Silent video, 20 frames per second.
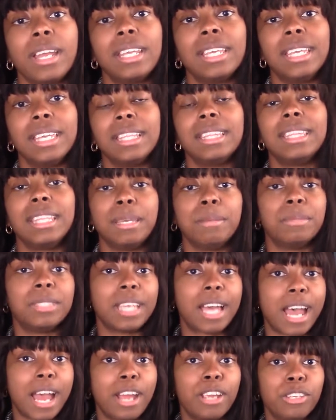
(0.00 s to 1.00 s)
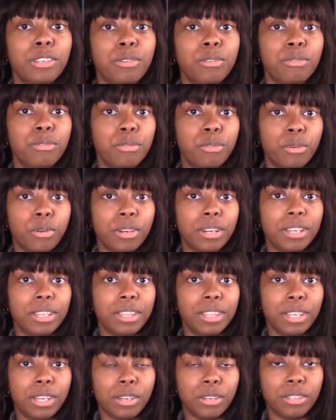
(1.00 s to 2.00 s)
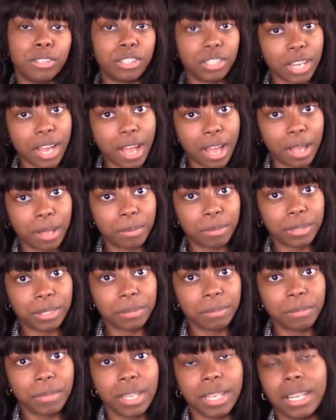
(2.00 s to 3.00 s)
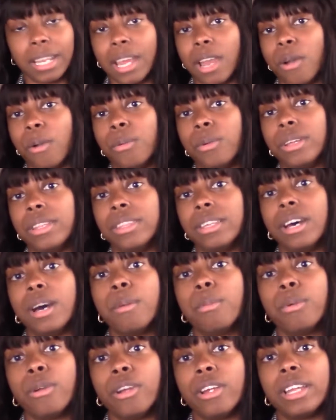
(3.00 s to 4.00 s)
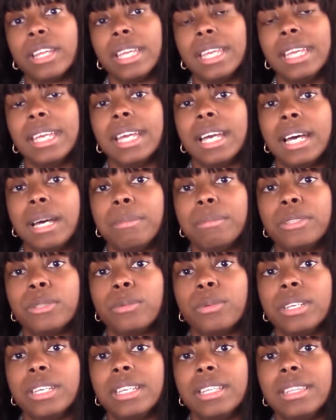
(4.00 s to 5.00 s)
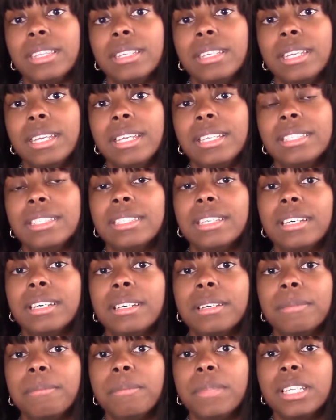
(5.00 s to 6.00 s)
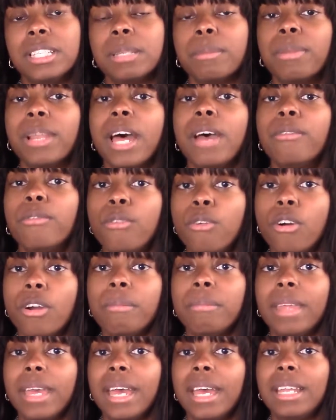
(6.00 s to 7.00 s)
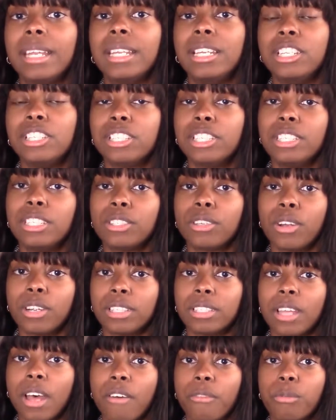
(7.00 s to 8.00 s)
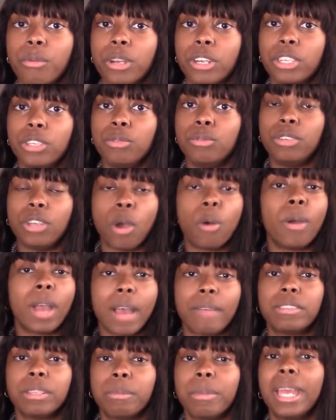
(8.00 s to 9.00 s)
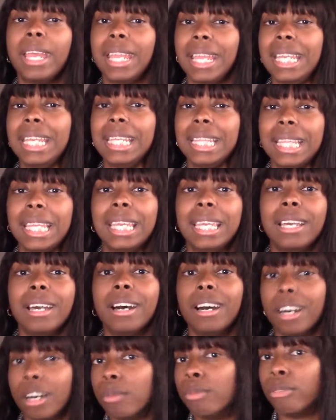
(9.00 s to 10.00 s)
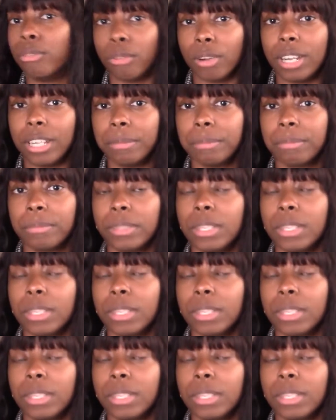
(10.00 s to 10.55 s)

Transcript: to get them to hire you for their jobs. Now with Upwork, it's a platform that initially starts off where you don't have to pay anything up front,